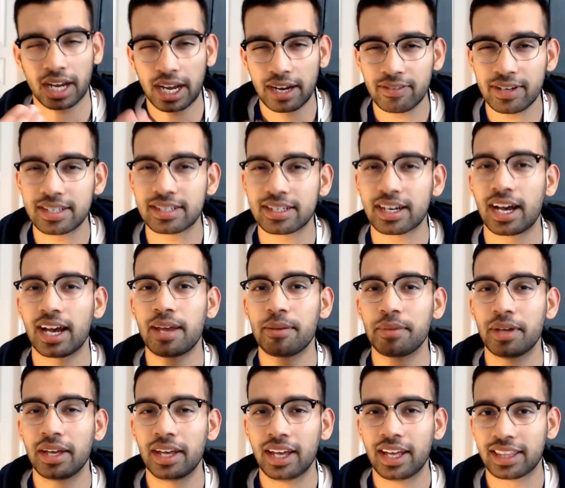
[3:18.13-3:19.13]
Every time
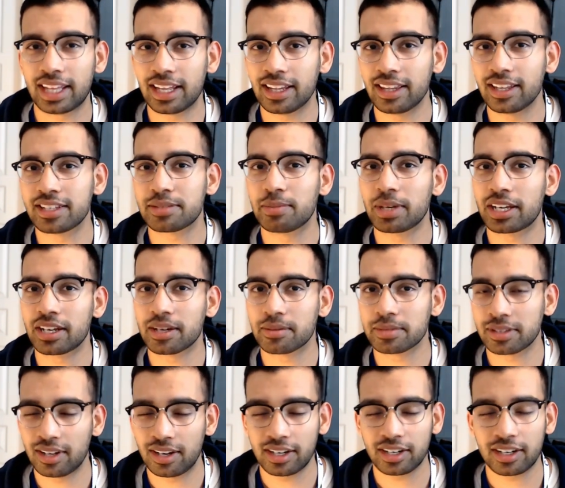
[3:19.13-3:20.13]
that list becomes
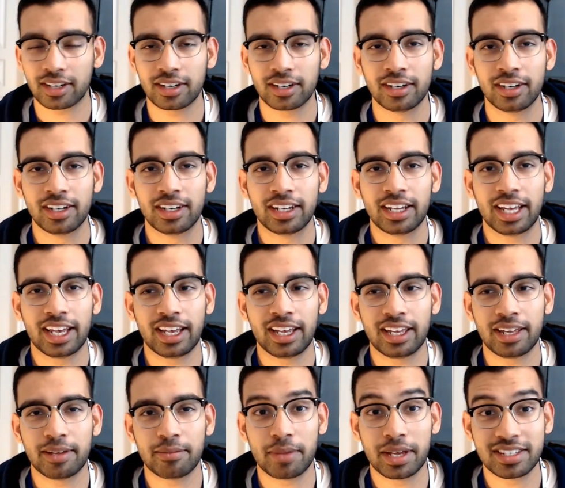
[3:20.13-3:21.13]
longer,
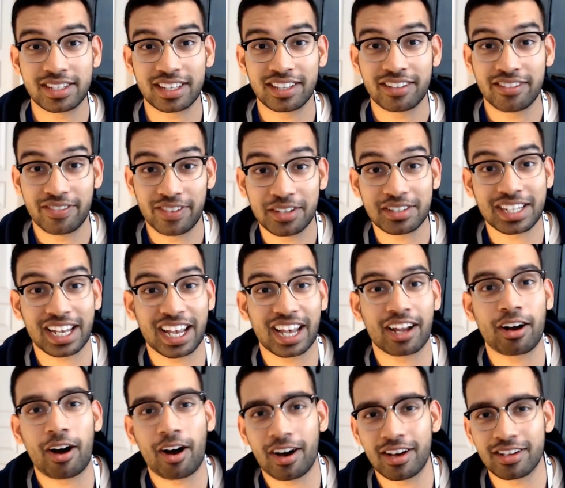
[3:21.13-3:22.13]
it basically feels like it
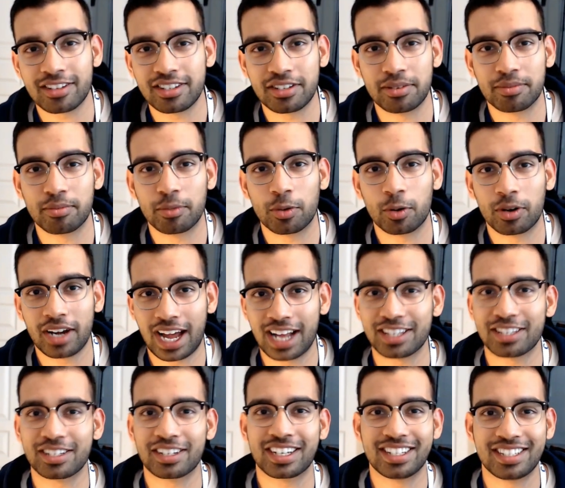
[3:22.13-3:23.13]
costs you more not
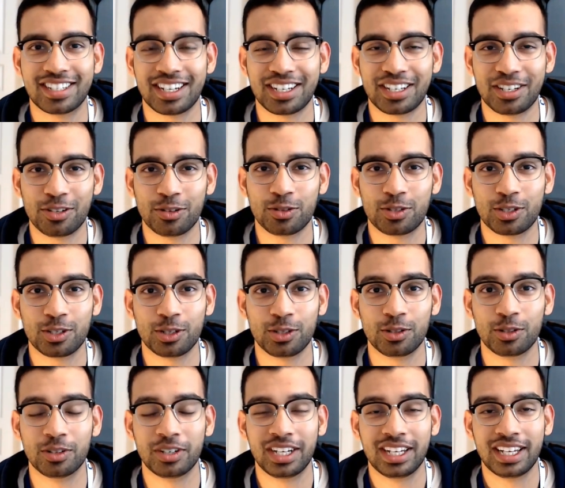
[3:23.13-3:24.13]
to continue
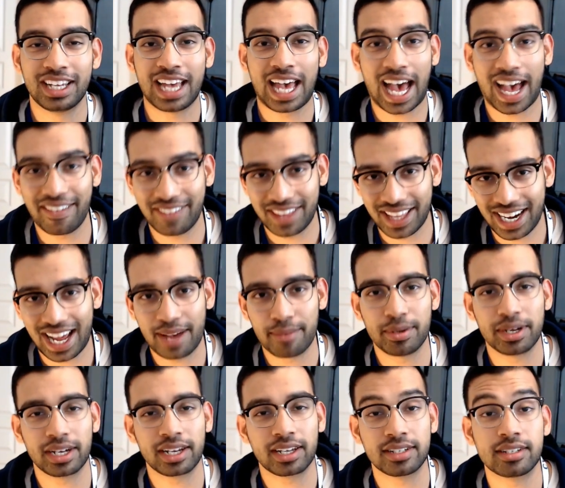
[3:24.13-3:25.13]
to have that
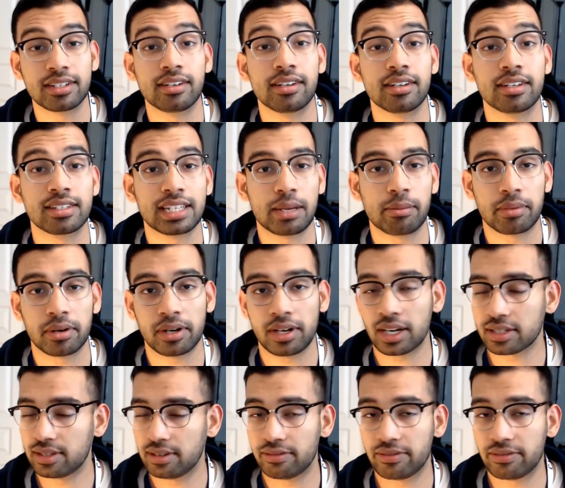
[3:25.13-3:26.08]
habit and continue to stay productive.